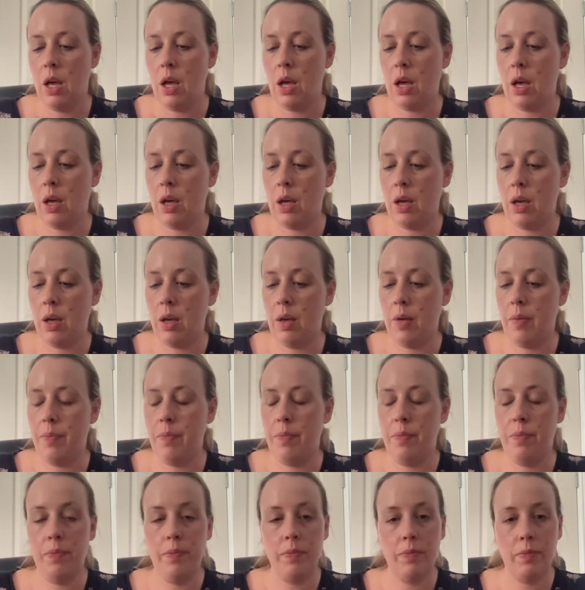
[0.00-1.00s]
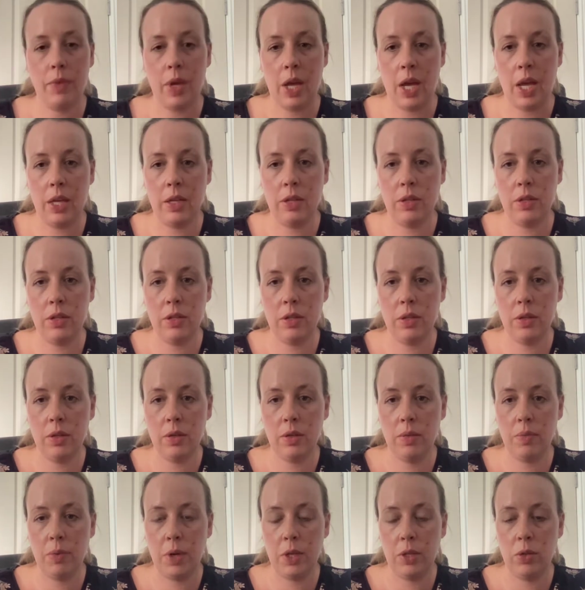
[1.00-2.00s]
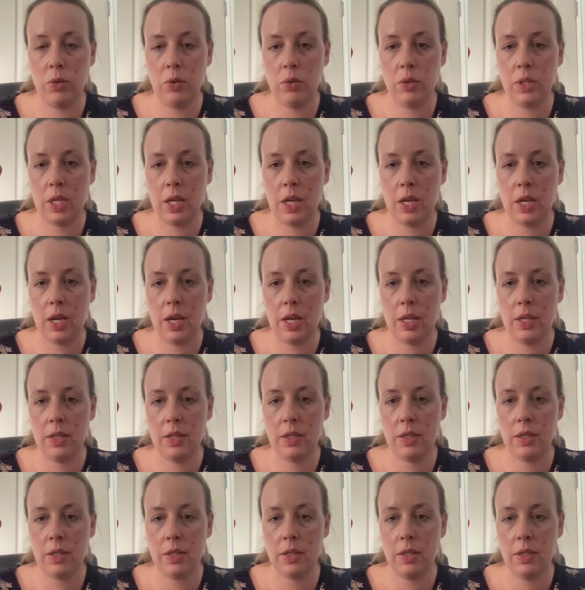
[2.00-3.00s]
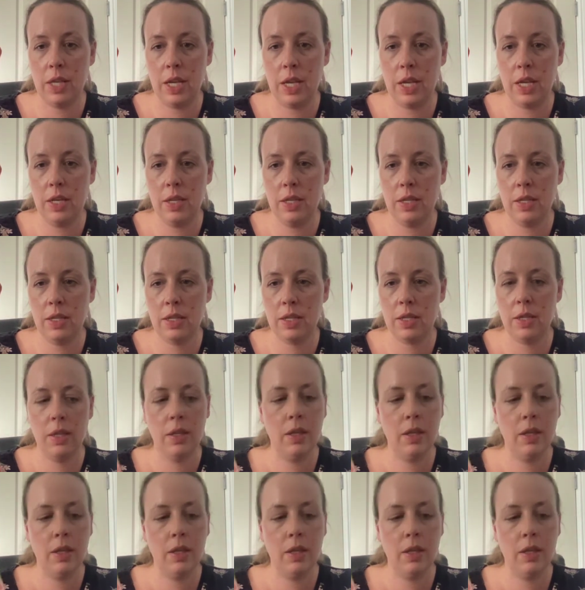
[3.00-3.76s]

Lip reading: And my daughter has these.